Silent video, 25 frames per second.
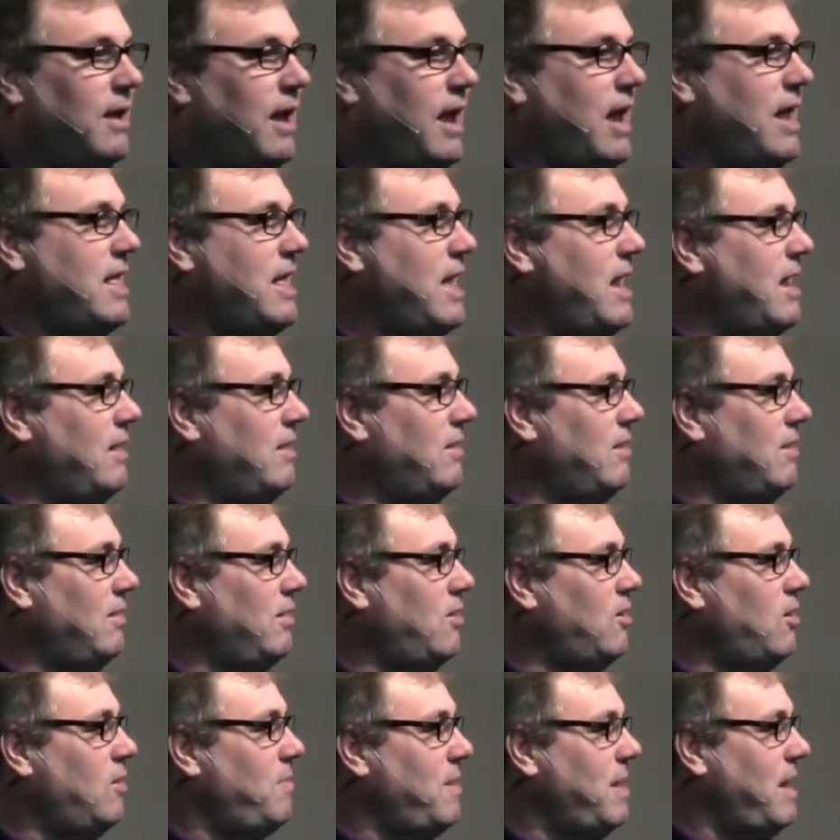And they're, a
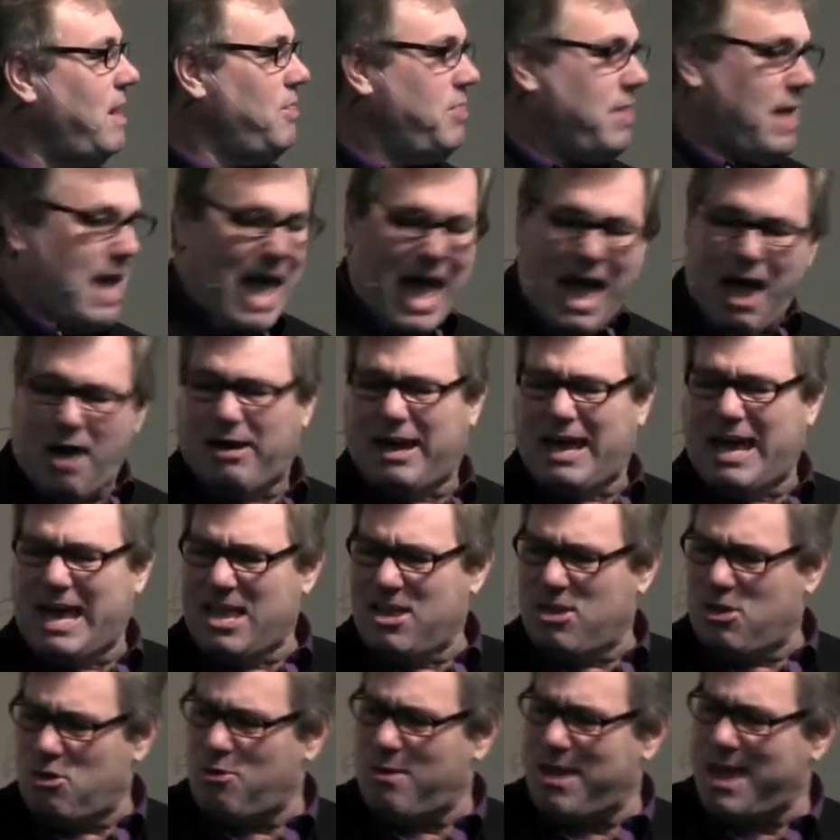little bit, how
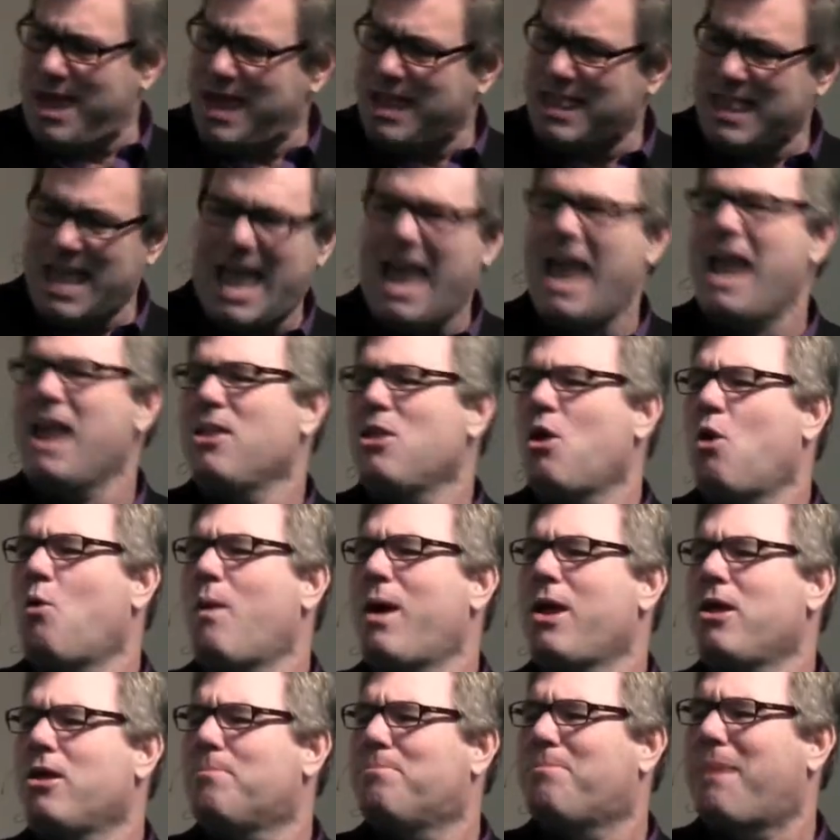can you eat? There ain't no
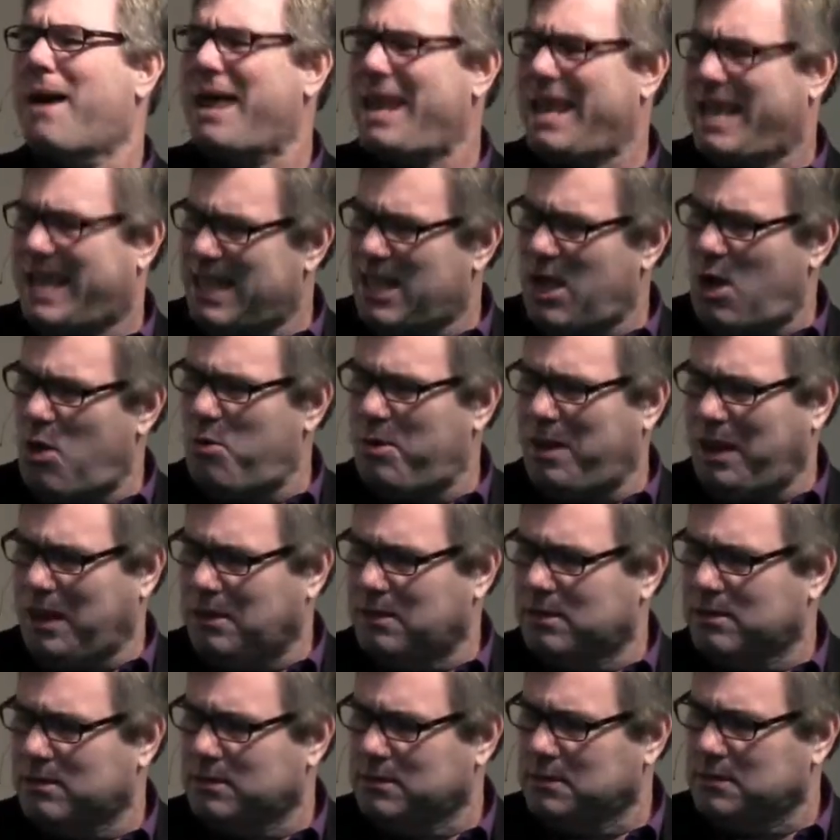way your body can hold
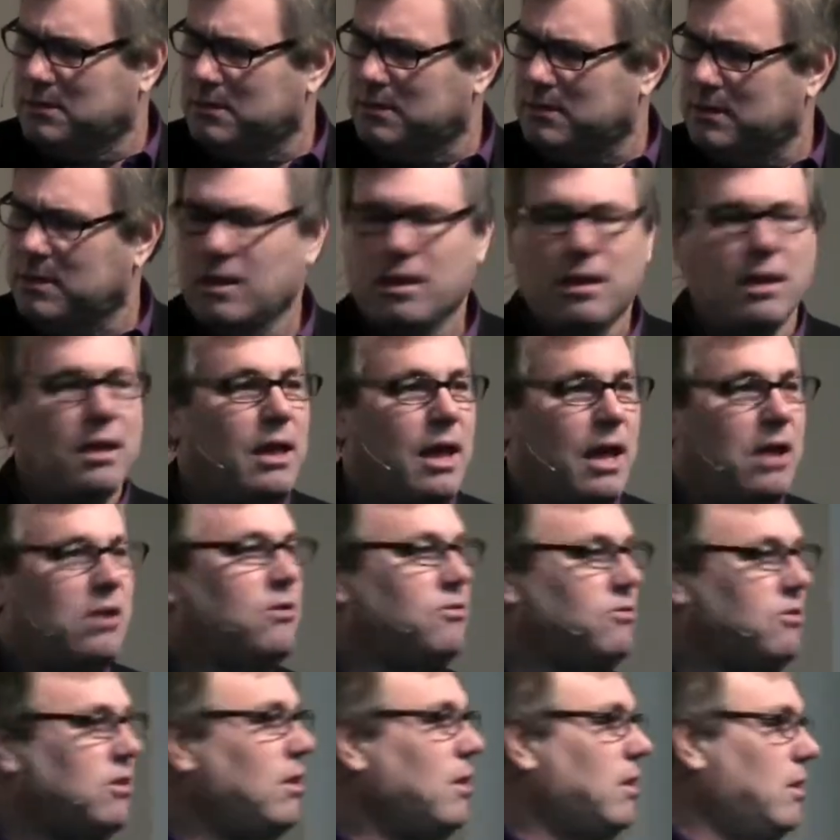it. And
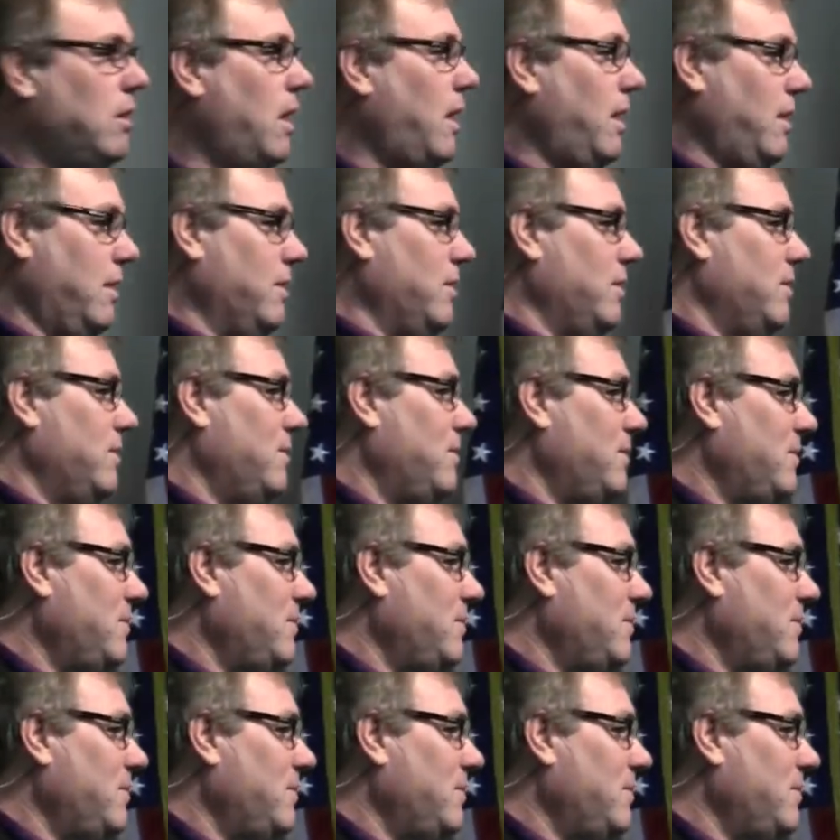you're still a glutton.